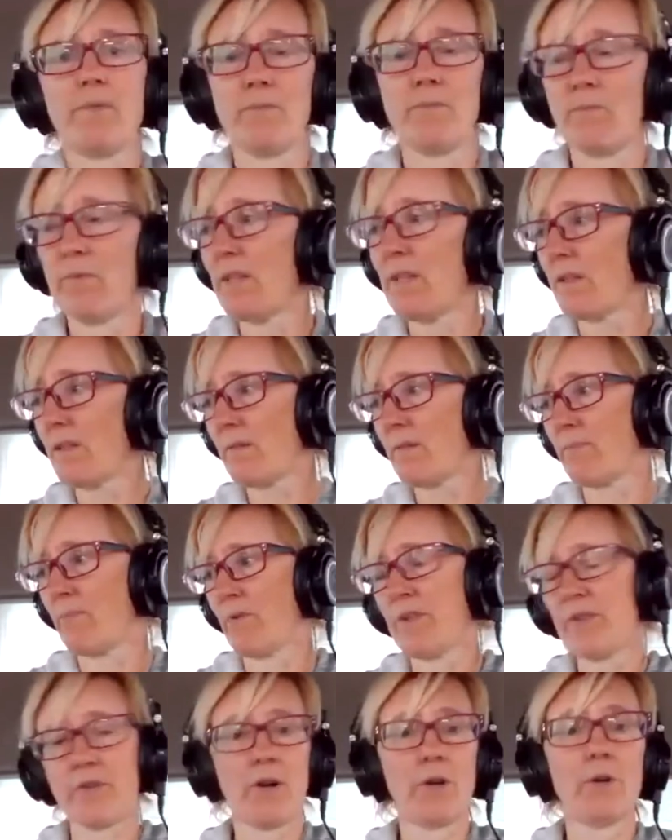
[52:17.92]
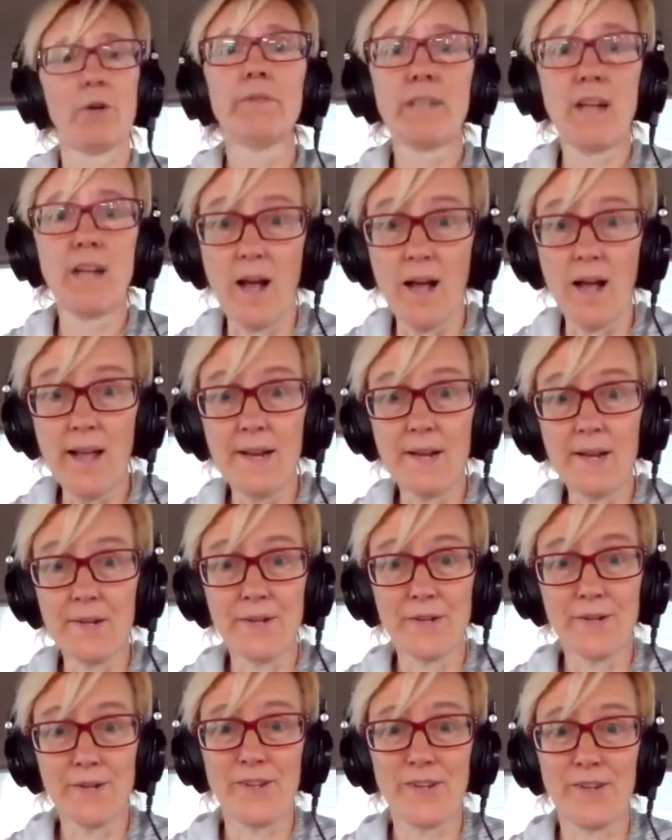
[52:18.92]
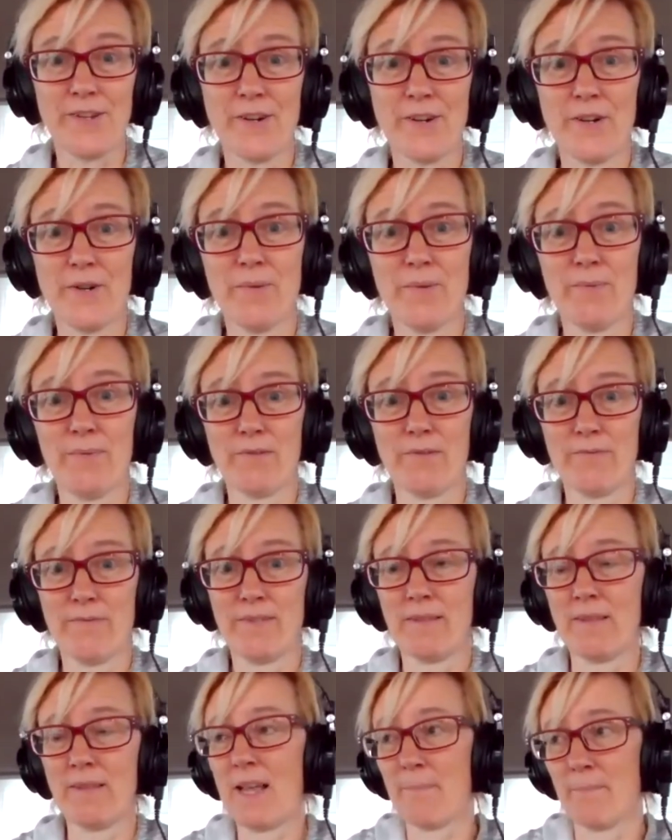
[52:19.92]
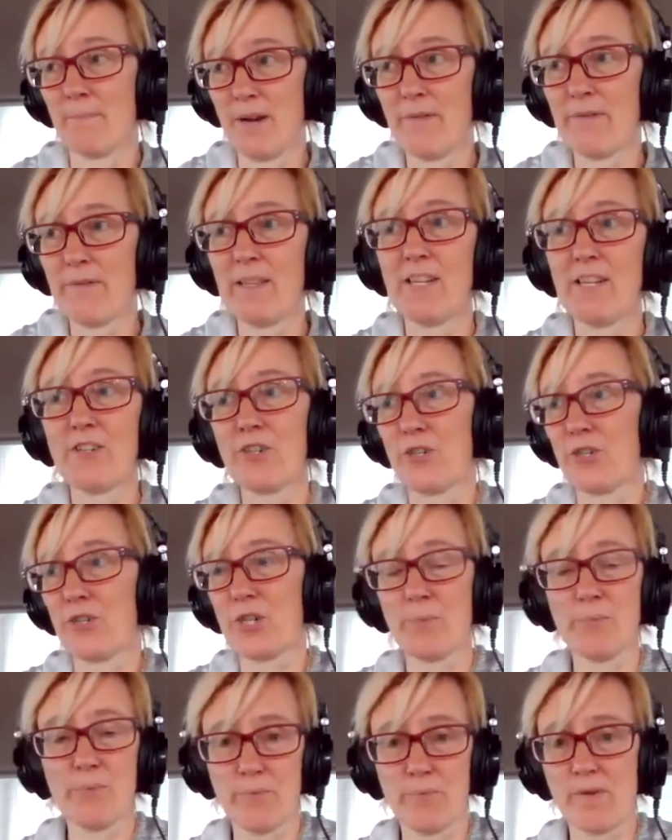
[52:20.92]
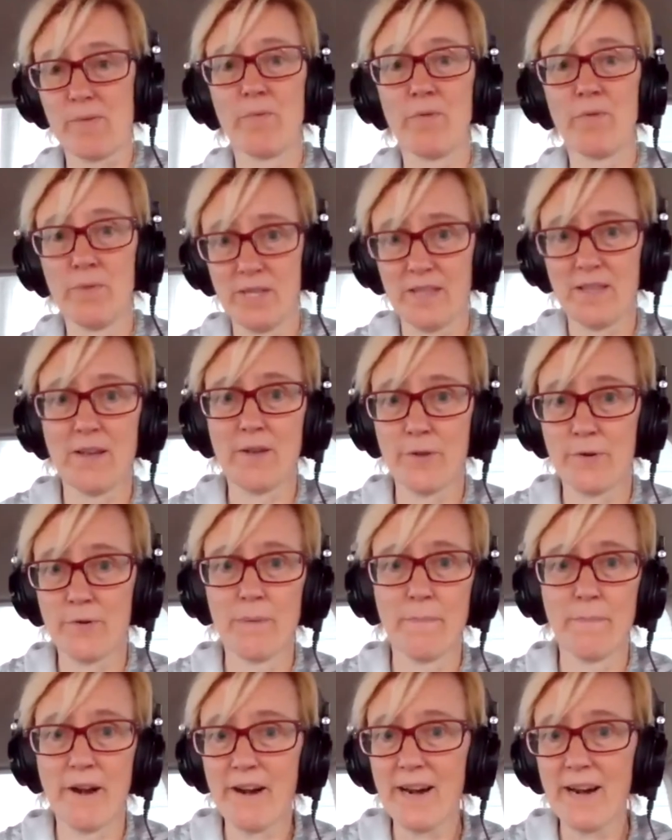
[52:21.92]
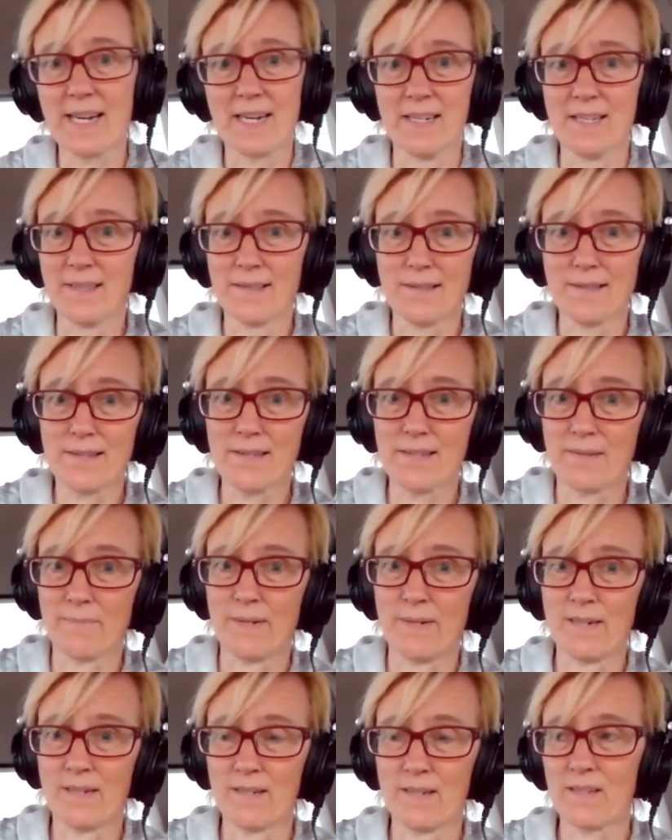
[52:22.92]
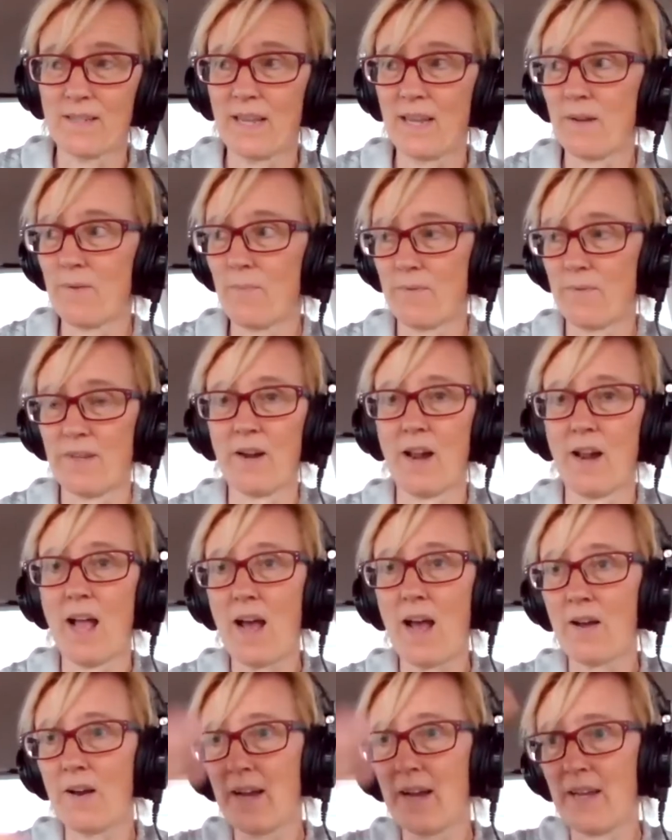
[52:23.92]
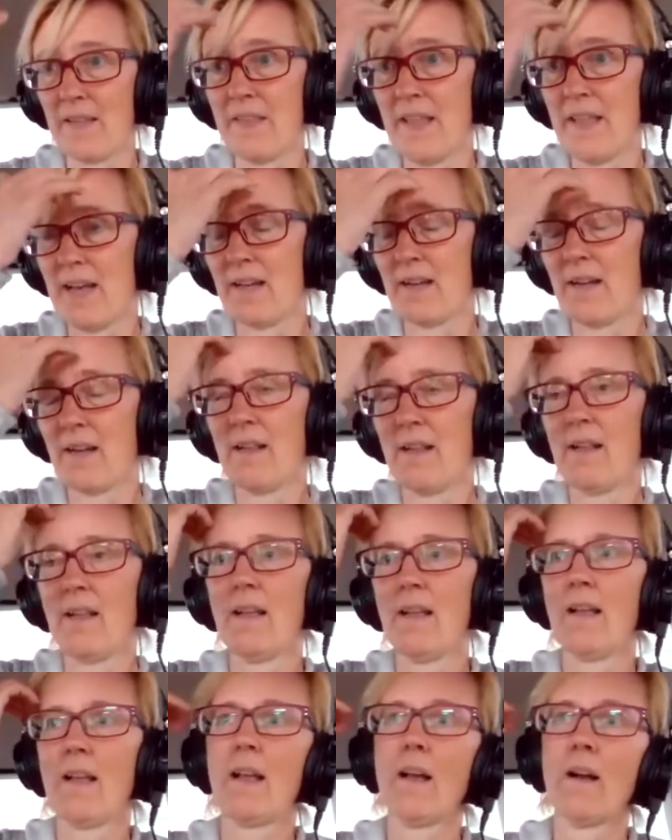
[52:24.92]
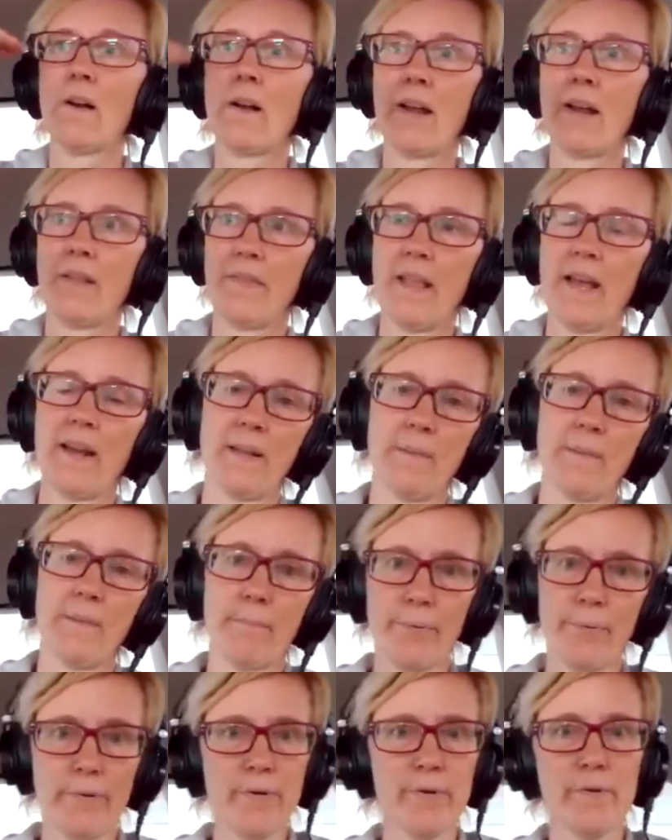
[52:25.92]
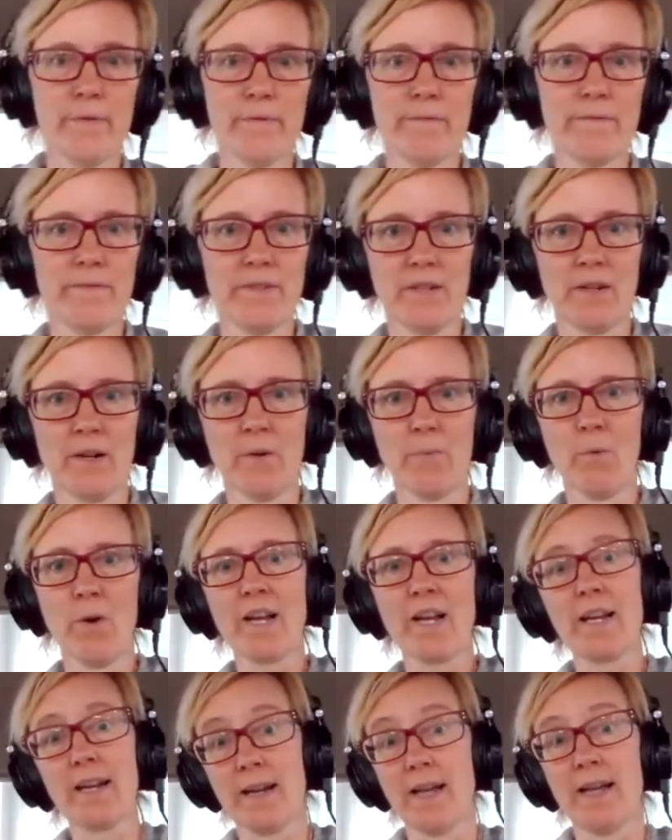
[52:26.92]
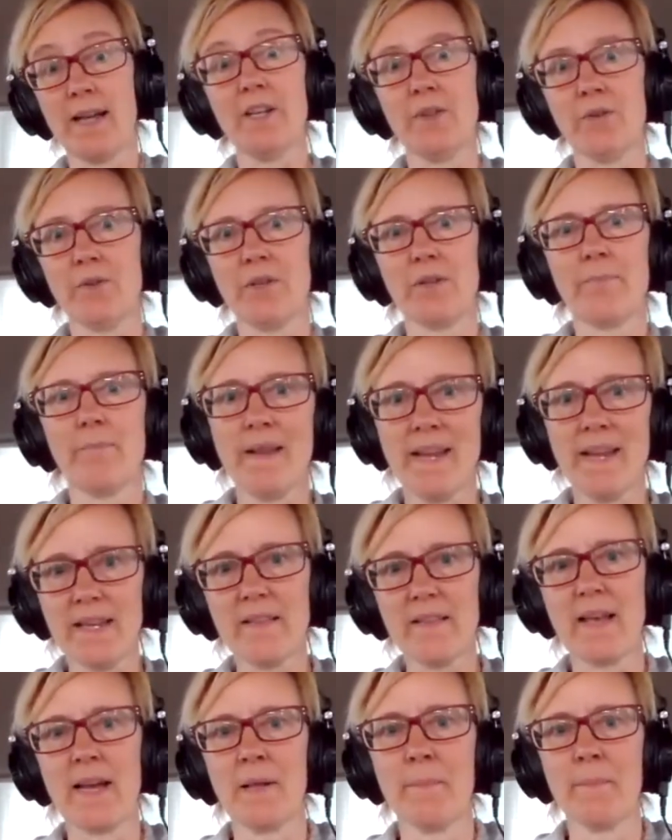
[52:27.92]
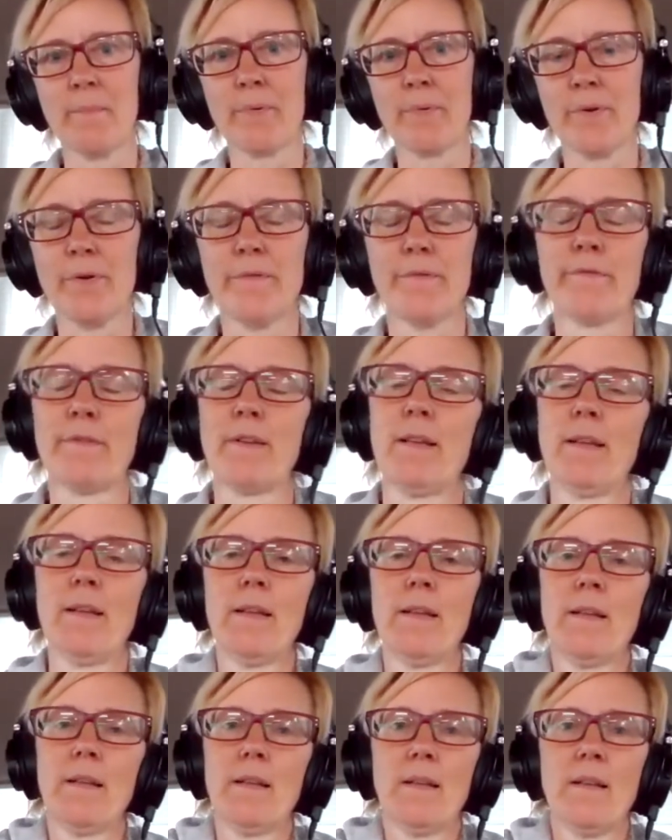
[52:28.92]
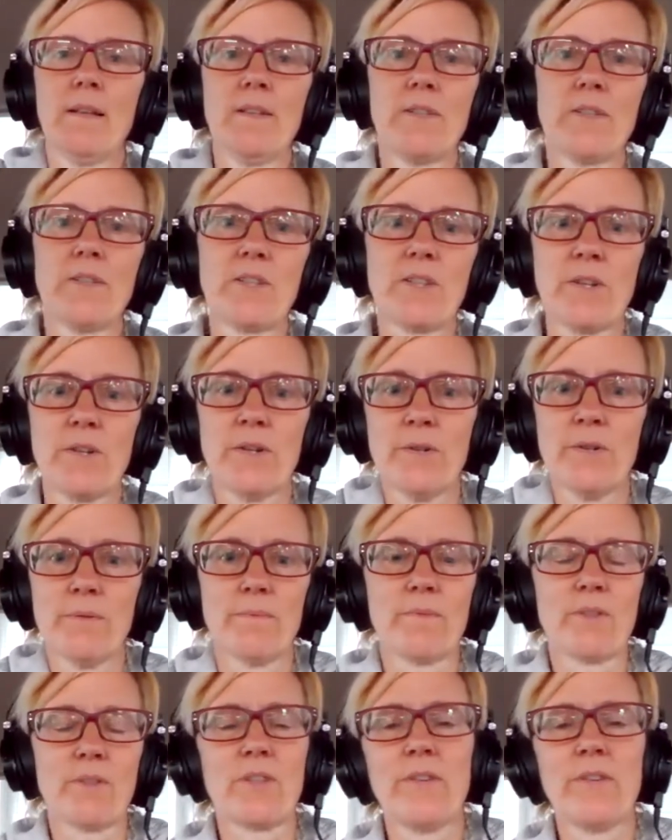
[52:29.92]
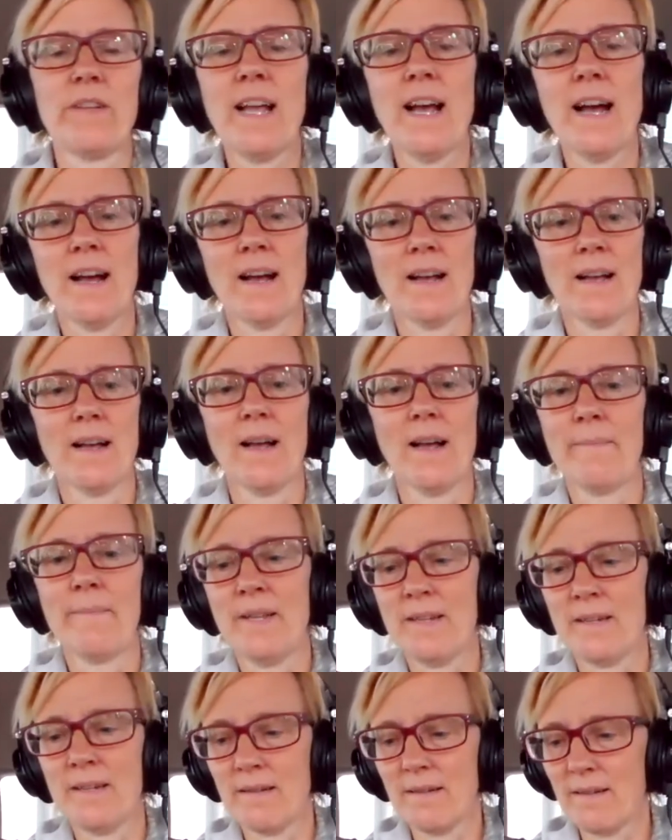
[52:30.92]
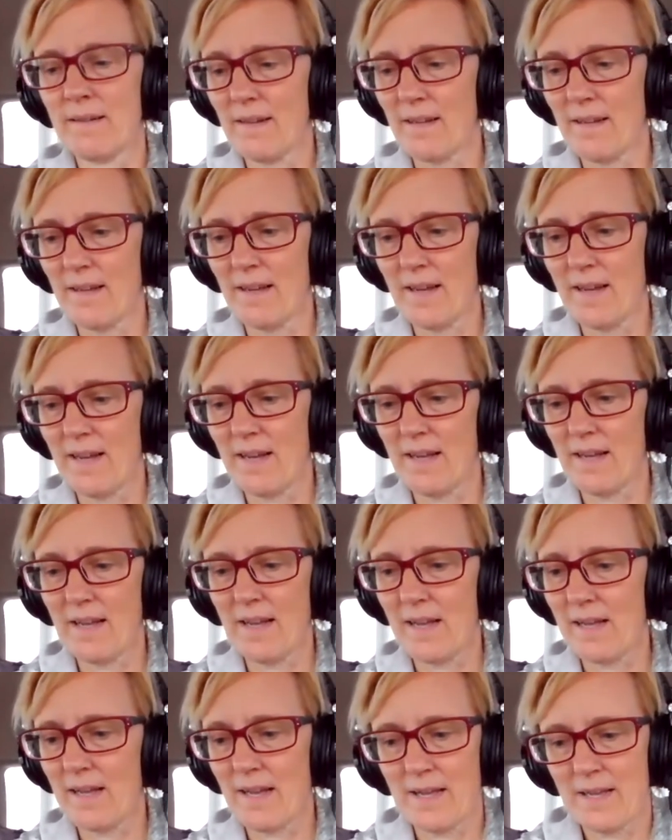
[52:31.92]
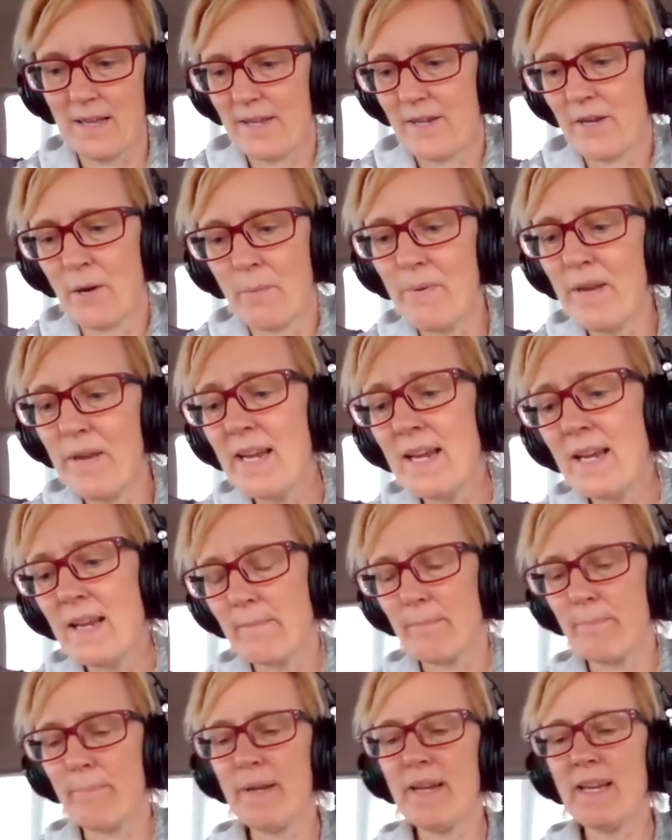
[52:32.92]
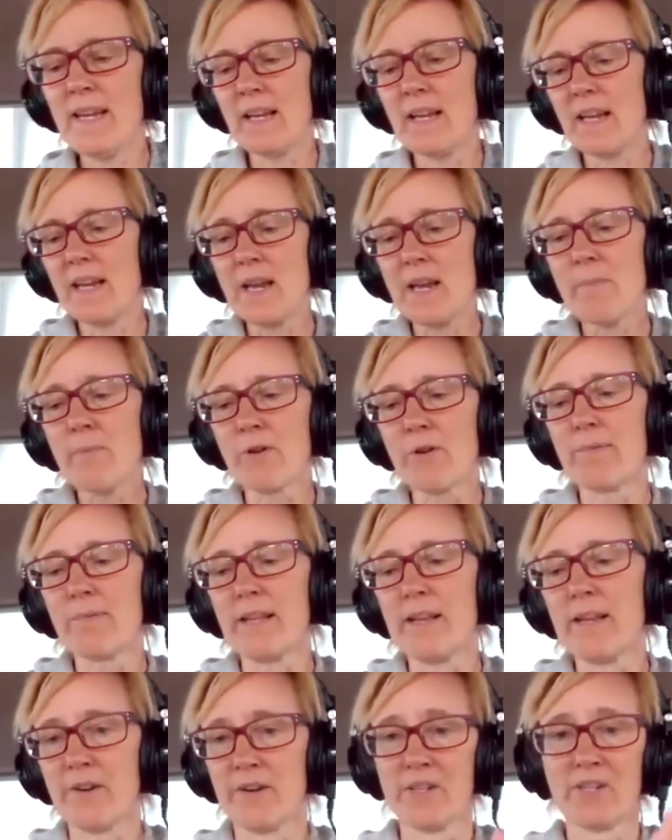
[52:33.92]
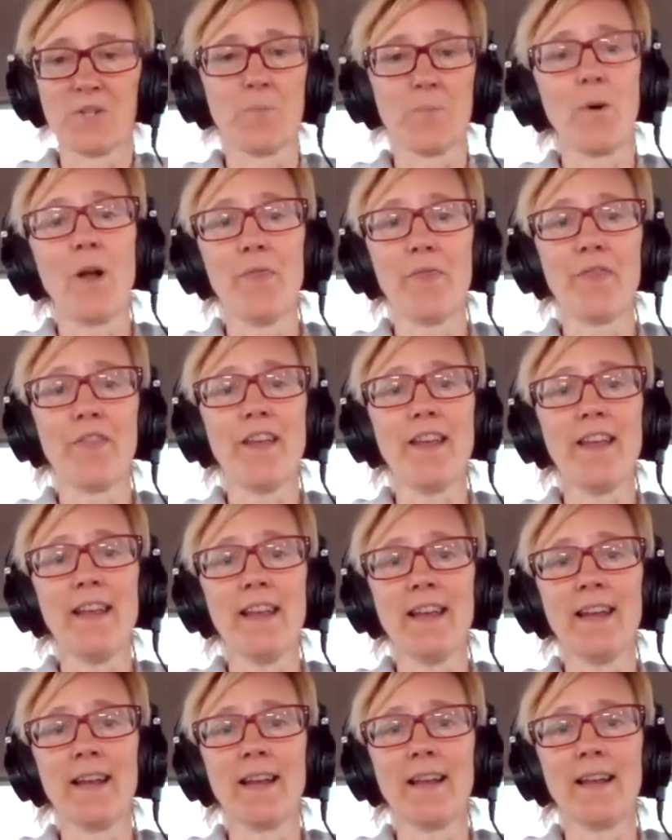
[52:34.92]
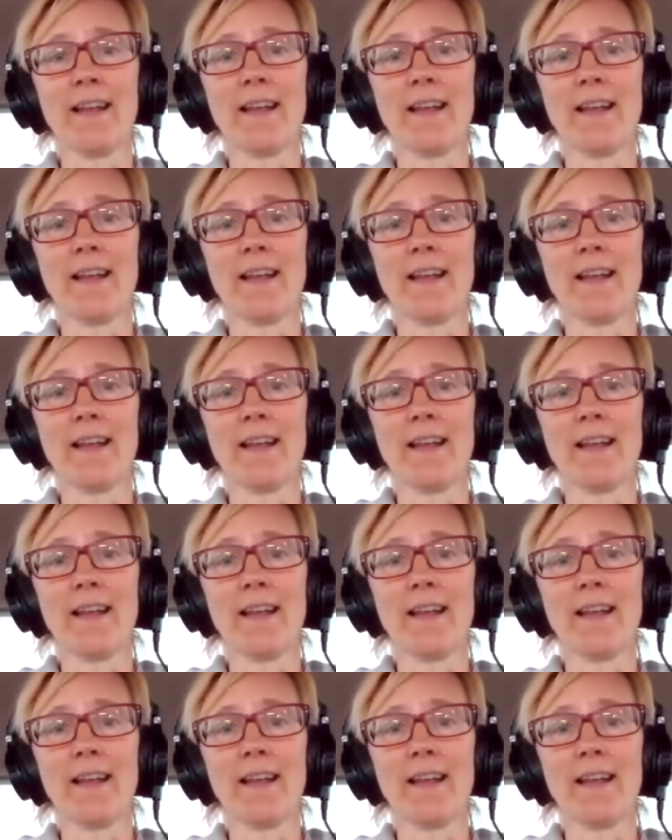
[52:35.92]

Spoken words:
with our own kind. You know, like my relationship with other Americans. I mean, it's like, you know, how can that improve? You know, what can I do to make that improve? So yeah, I mean, you know, being a keyboard player is one thing,